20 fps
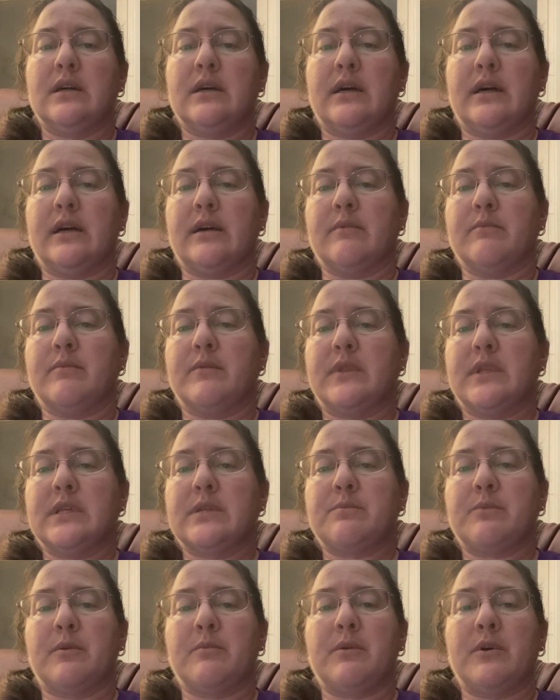Um, this
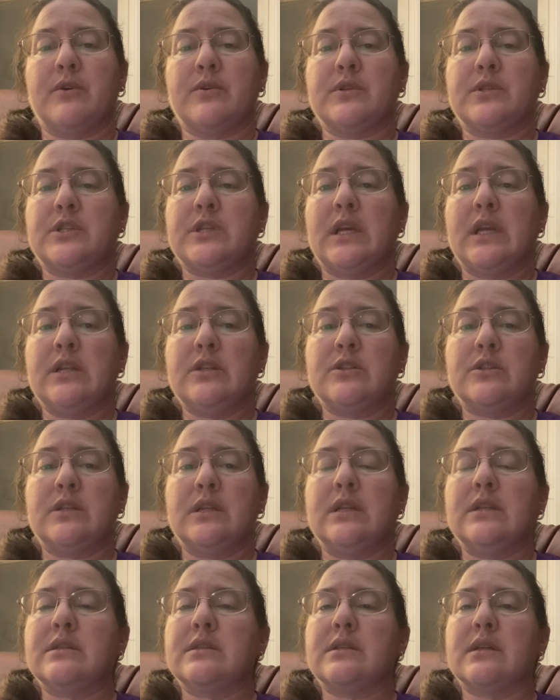proposed change
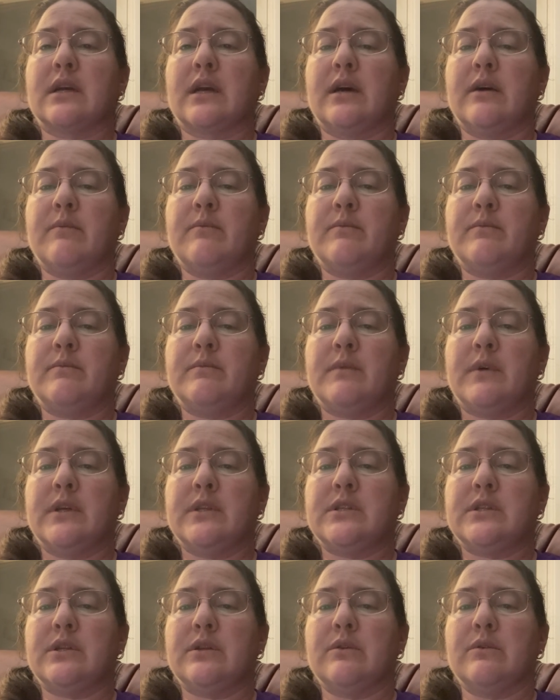needs to come
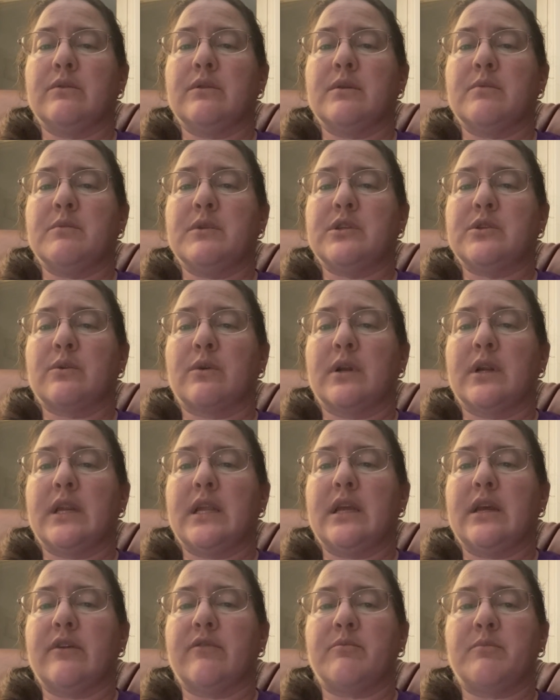to the
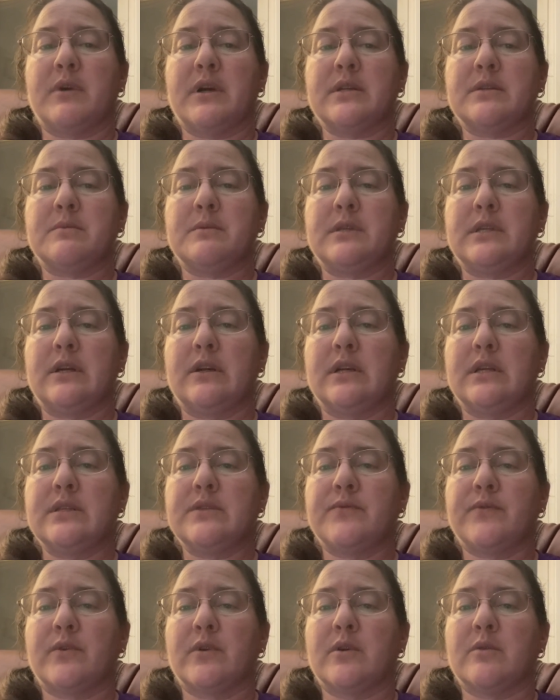majority of
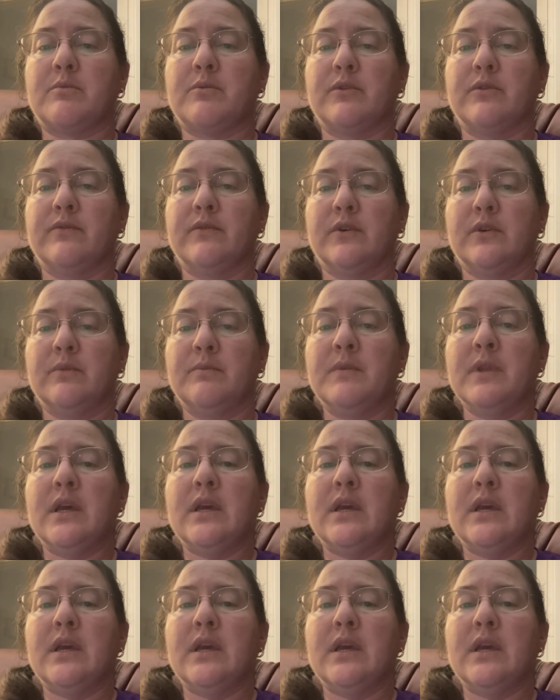presbyteries for approval,